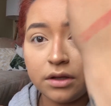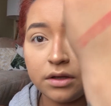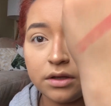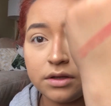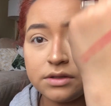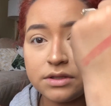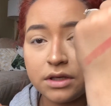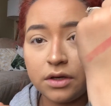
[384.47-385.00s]

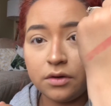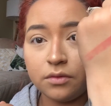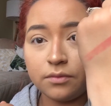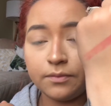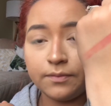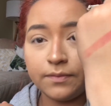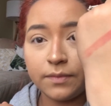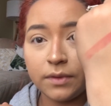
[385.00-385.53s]
It's cute.
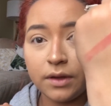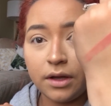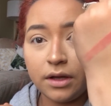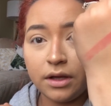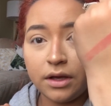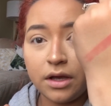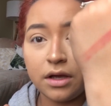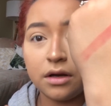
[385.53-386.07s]
I
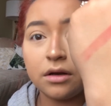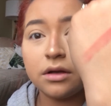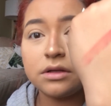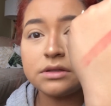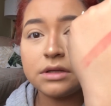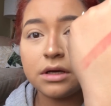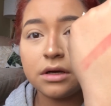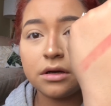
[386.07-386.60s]
like it. It's
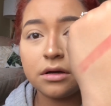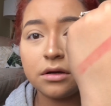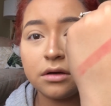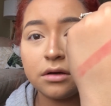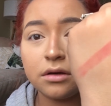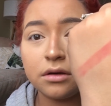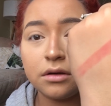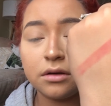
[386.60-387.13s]
like
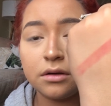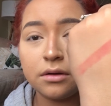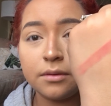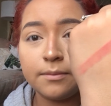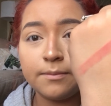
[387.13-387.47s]
a